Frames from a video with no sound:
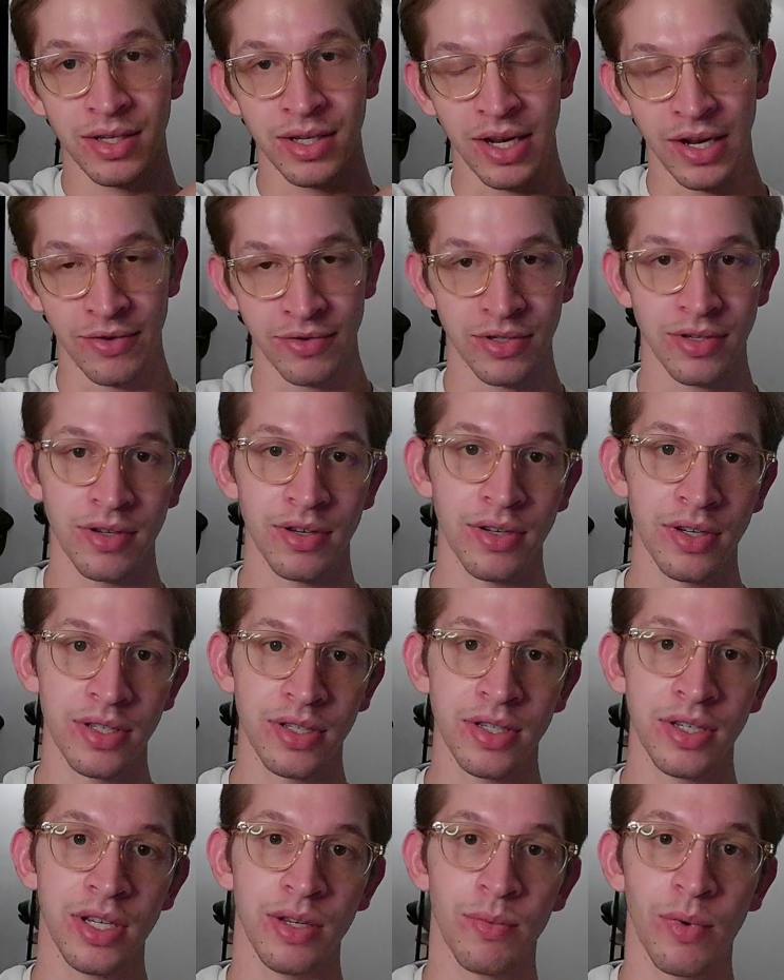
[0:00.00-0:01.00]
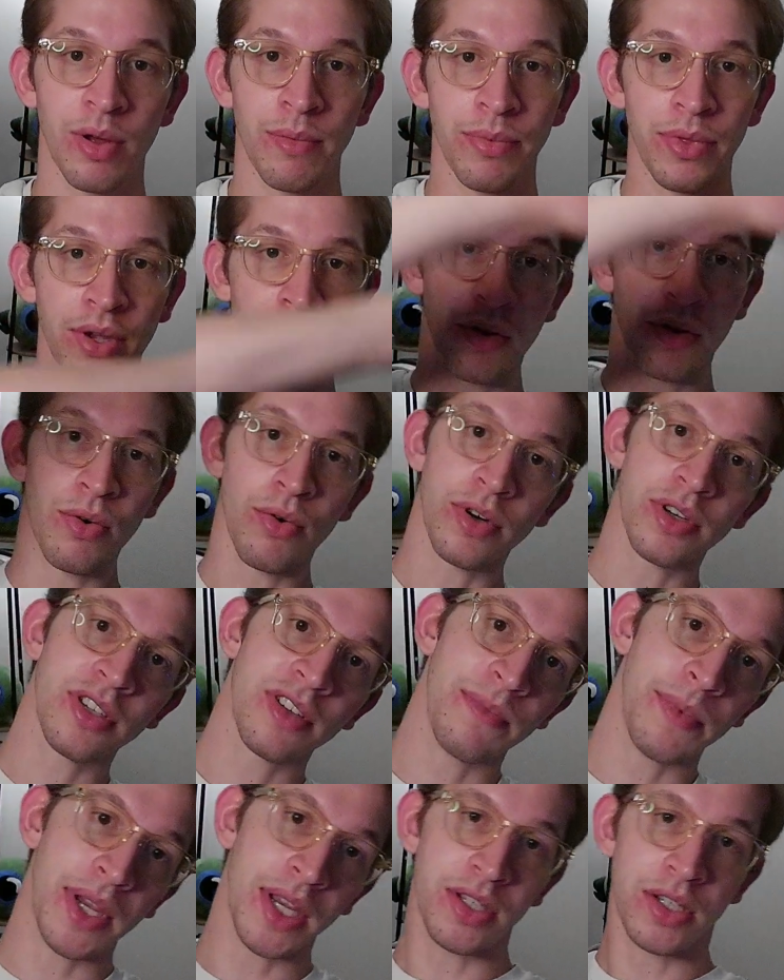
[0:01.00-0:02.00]
counselor to see what the course of
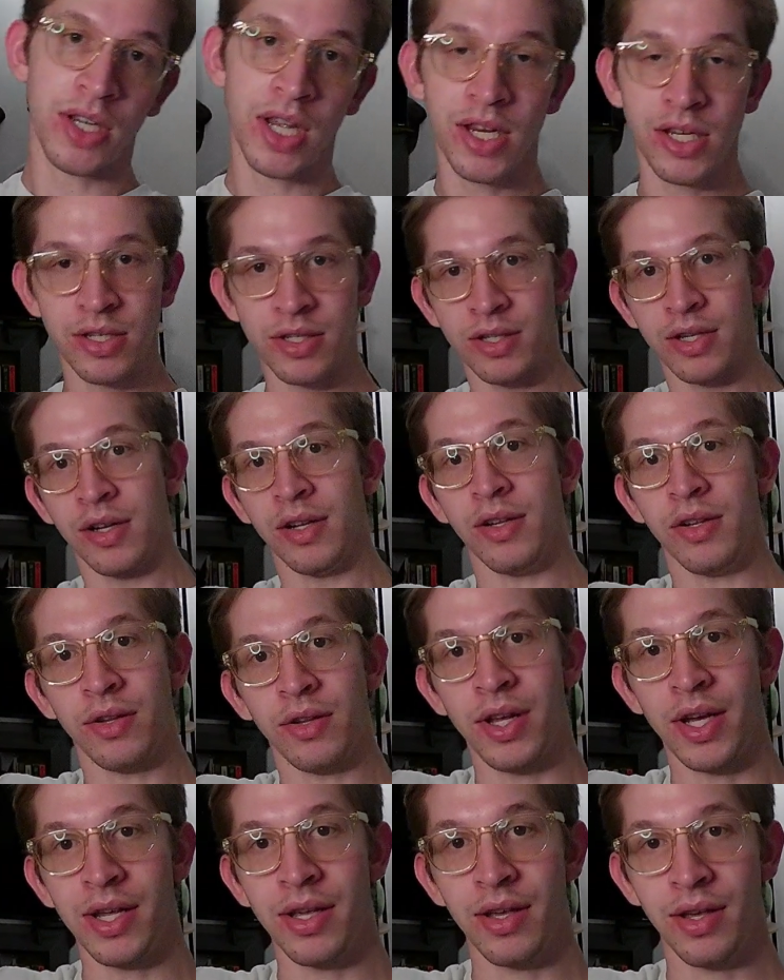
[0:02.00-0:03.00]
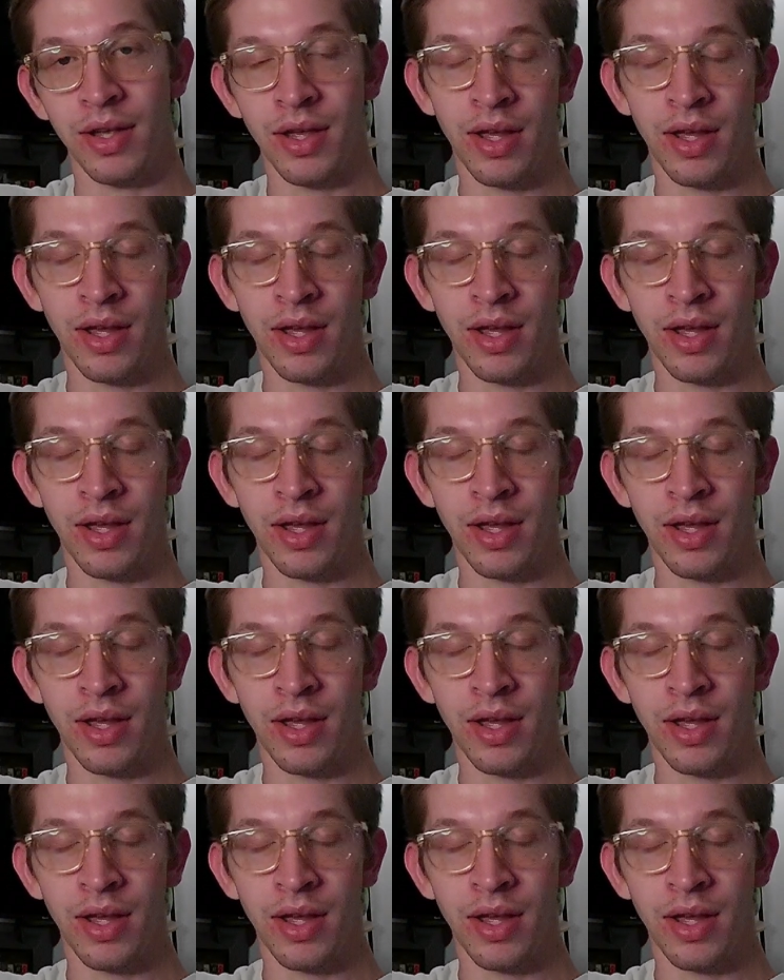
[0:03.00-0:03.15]
my education is gonna look like.